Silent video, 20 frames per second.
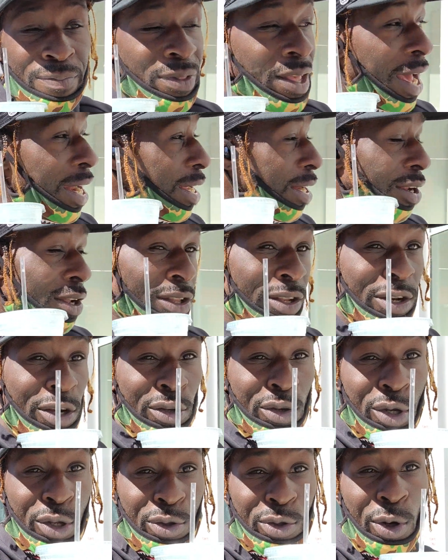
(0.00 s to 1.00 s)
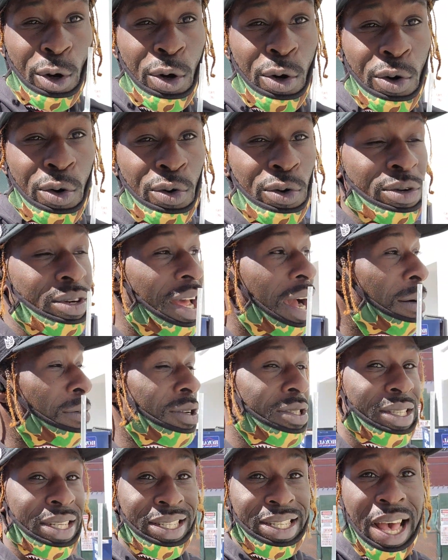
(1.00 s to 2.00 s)
And then the dude that
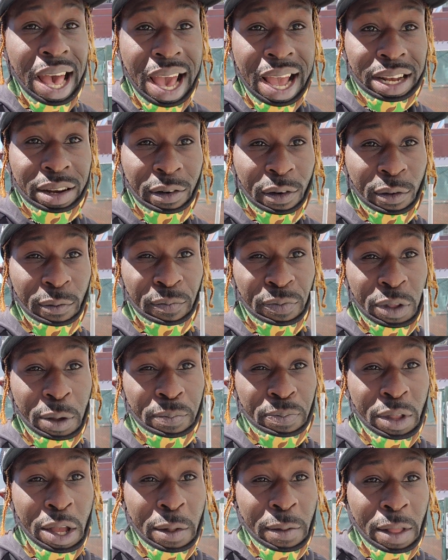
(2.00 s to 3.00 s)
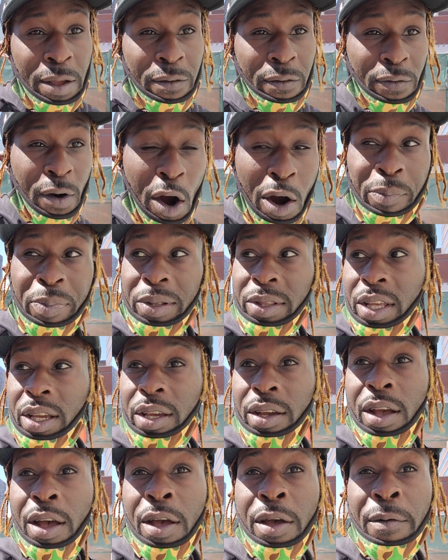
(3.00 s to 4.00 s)
was attacked
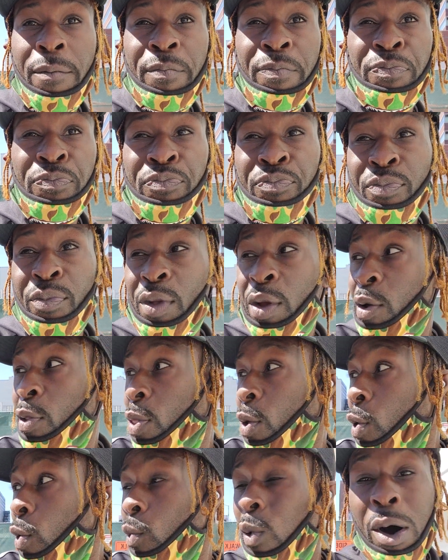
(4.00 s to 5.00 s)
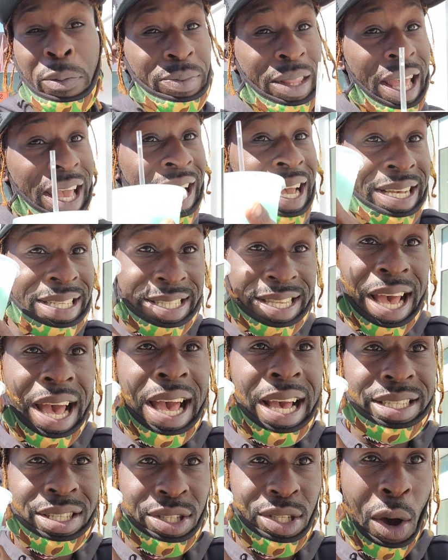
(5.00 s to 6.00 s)
verbally whooped his
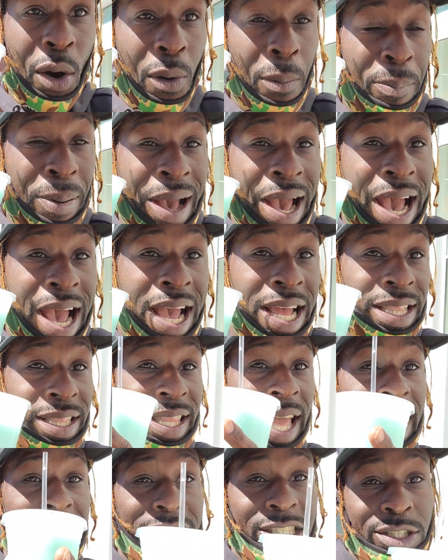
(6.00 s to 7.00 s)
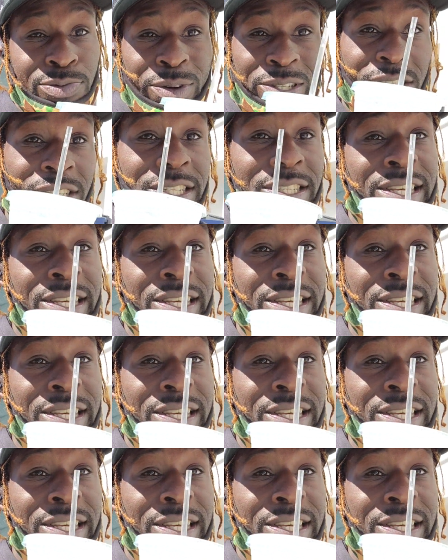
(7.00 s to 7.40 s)
ass so bad, they switched it and